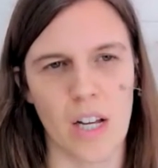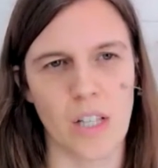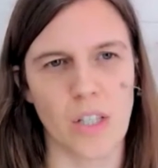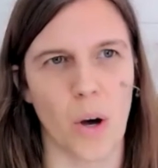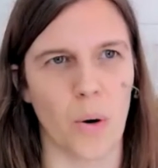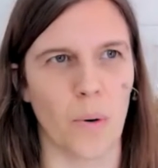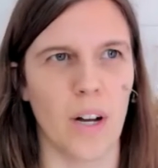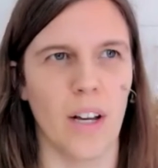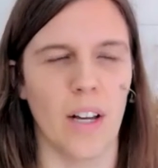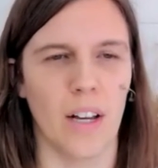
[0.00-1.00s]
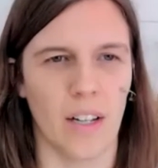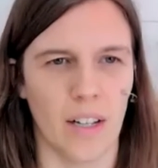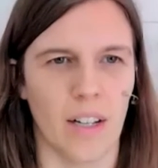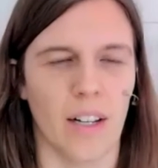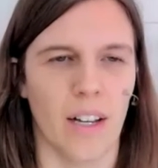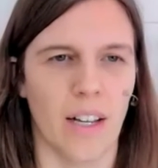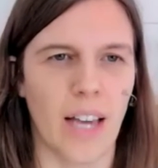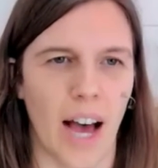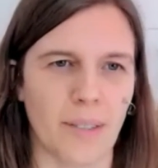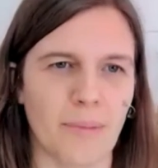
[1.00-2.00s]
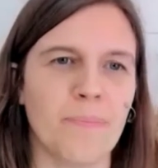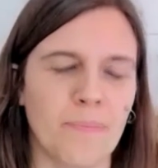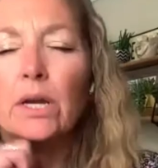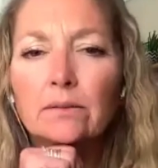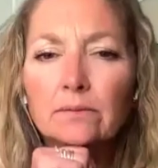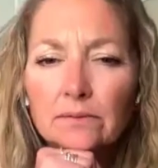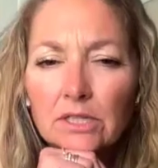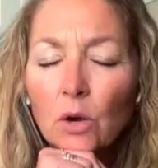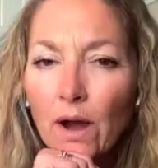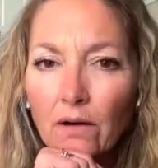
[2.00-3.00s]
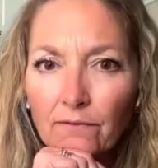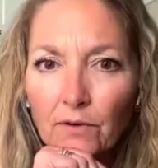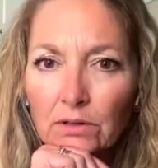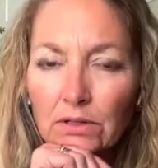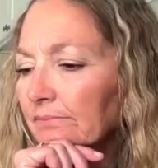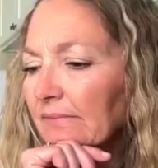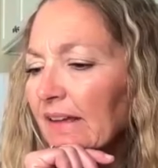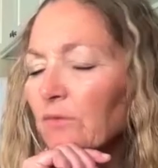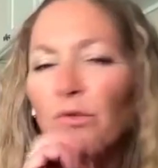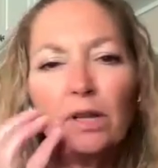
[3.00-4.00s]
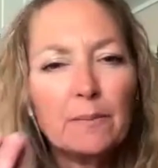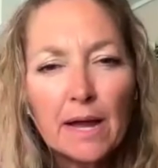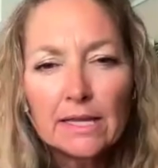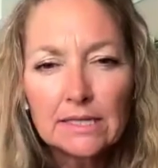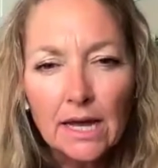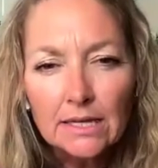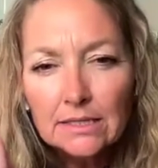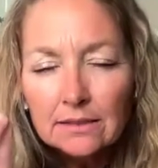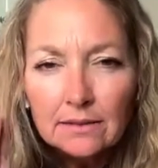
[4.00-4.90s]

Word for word: so yeah yeah so good so helpful and really bite size.